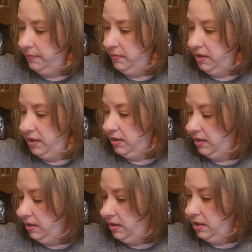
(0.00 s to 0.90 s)
let me get
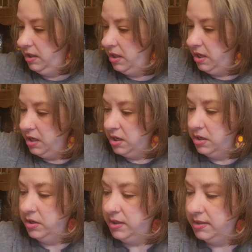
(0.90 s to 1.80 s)
that in
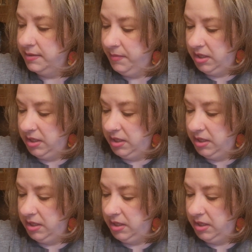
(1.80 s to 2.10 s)
there, get some